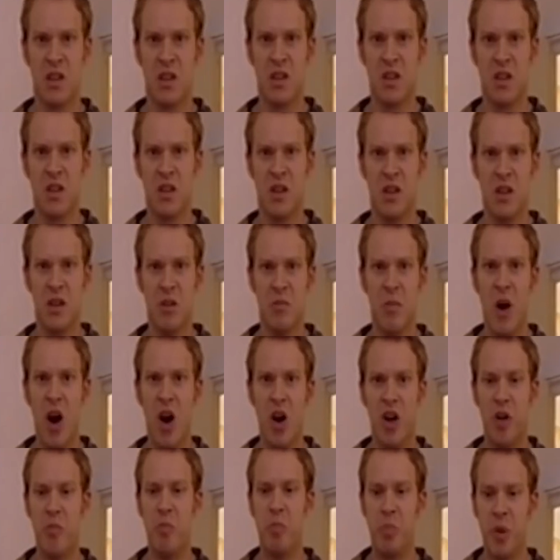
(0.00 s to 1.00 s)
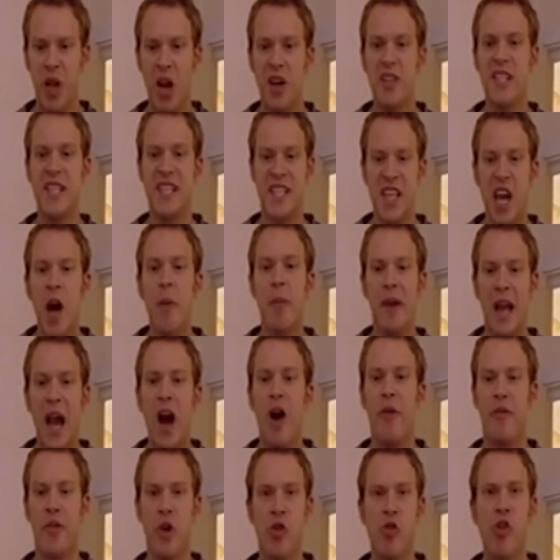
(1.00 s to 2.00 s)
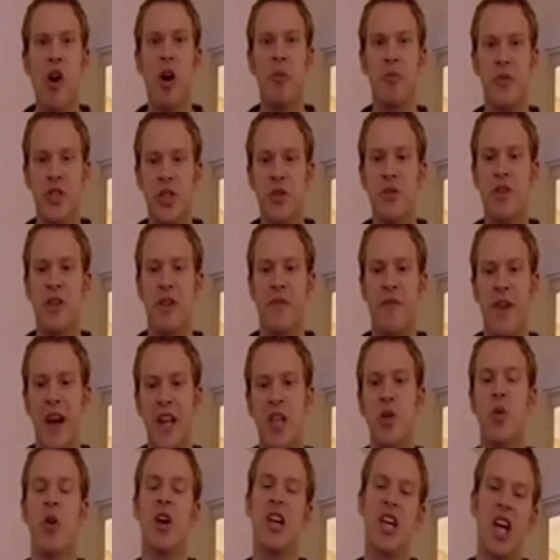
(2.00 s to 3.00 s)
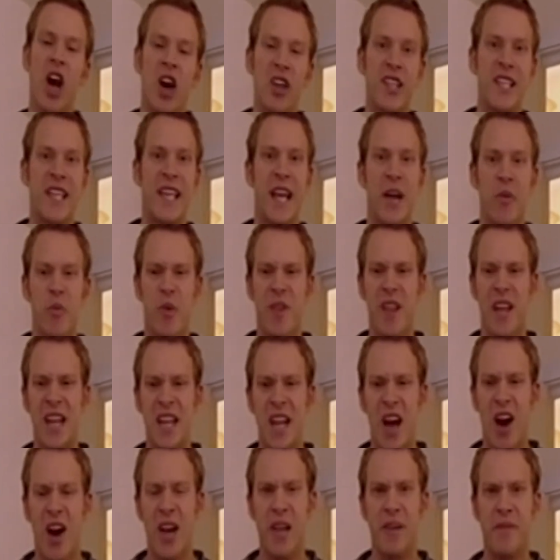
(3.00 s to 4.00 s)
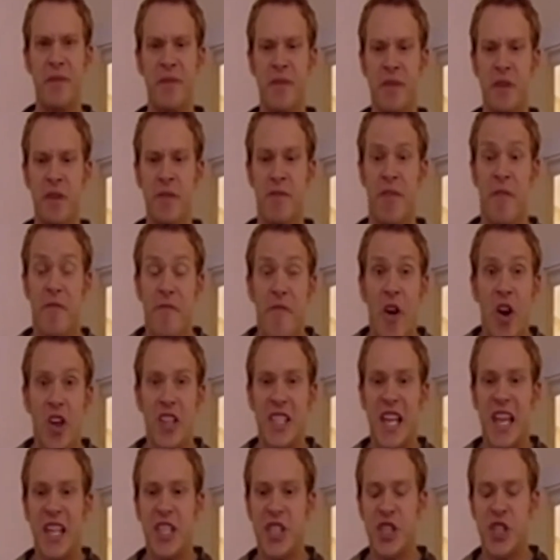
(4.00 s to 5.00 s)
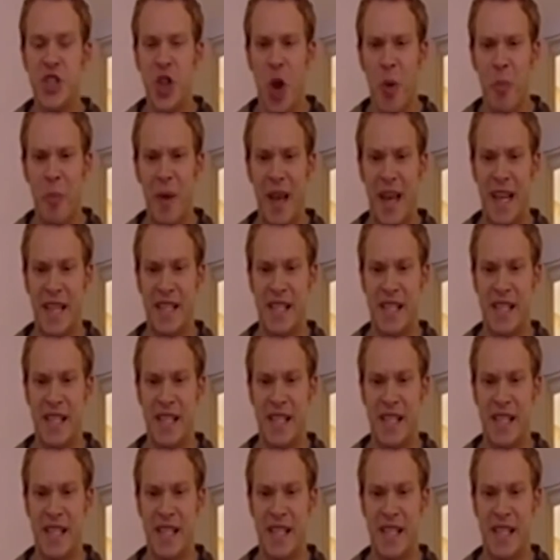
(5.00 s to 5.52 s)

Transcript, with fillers: evidence. Mark, blood is coming out of your arm due to the fact you are cutting it with a knife. For fuck's sake, stop